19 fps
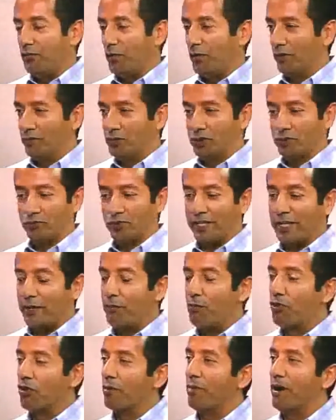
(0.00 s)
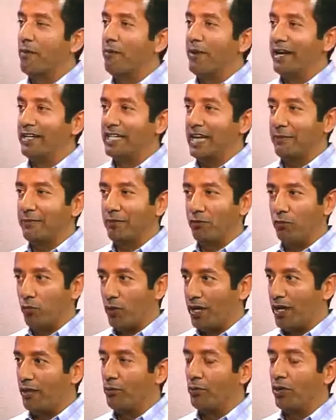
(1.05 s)
you want to just find out more about my type of
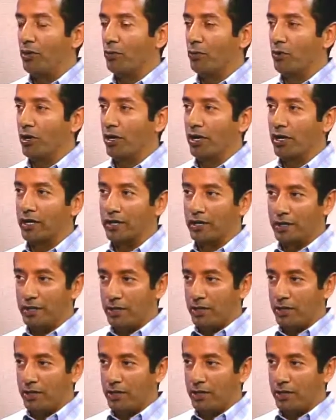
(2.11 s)
one-on-one work,